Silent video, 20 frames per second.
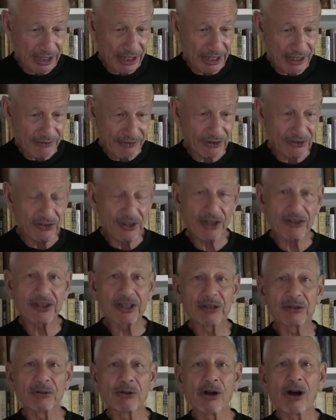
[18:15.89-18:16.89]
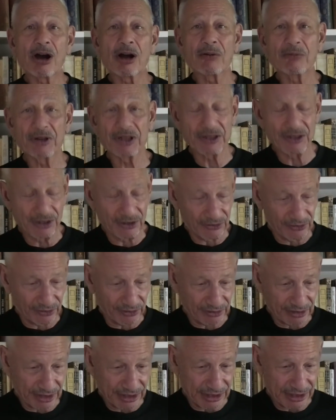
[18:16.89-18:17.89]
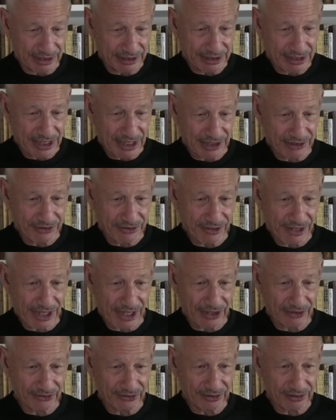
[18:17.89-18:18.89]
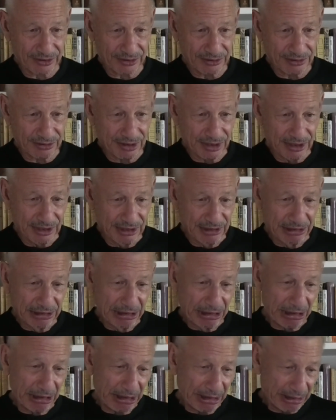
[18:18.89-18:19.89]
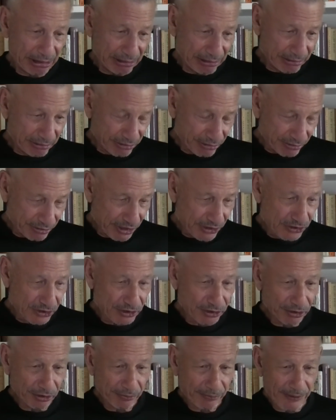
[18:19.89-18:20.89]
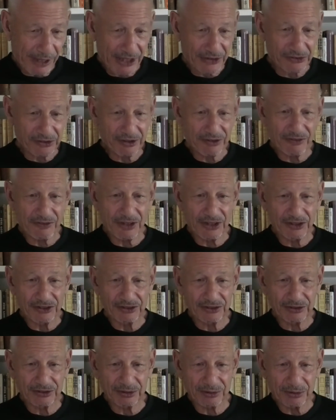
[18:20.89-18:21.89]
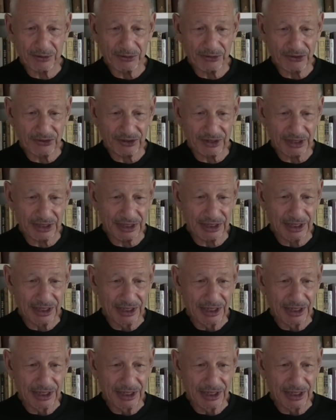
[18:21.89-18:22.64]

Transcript: There's nothing wrong with this, in contrast to traditional positivists who see,